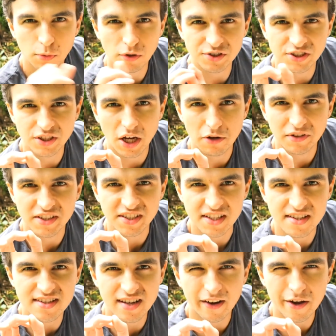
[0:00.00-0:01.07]
what's known as a
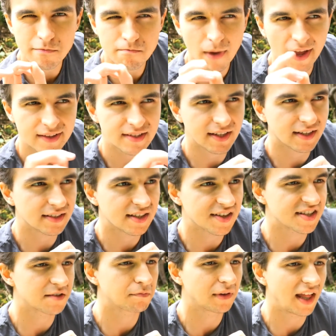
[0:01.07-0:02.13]
deimatic
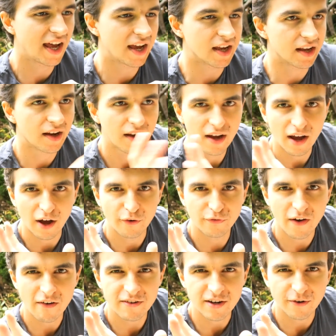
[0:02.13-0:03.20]
display, a very